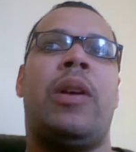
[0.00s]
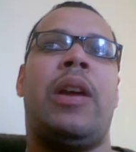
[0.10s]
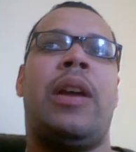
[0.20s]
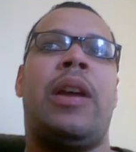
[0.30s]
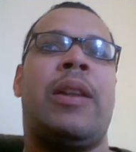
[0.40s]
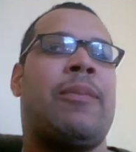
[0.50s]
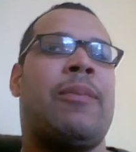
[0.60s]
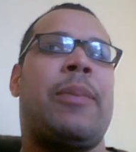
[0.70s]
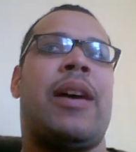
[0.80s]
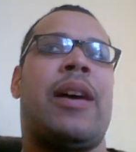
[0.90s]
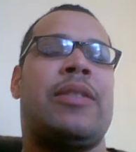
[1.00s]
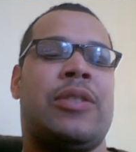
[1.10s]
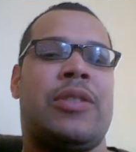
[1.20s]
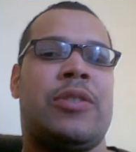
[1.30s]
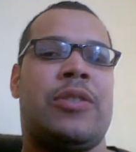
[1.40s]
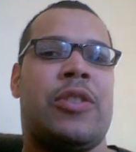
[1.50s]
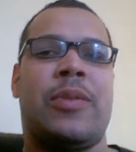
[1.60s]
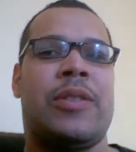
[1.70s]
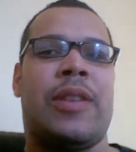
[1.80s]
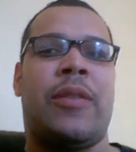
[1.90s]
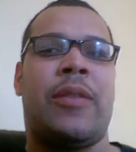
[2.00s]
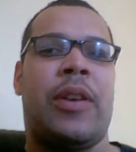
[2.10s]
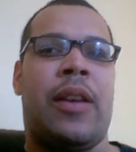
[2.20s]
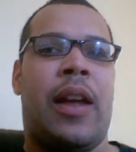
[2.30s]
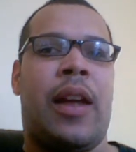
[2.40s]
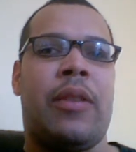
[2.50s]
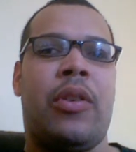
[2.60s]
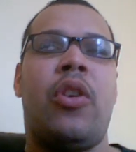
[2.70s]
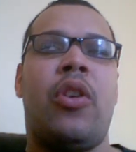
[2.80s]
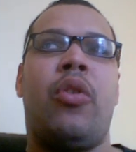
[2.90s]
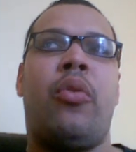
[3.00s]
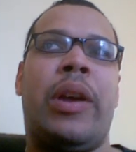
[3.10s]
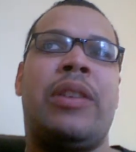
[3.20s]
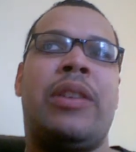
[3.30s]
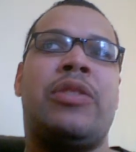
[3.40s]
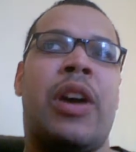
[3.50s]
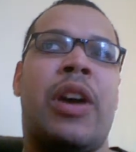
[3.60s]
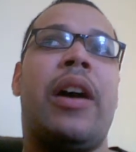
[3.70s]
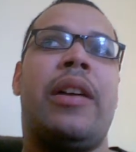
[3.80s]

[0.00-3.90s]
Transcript: and maybe not just in church, but just everyday life, we judge.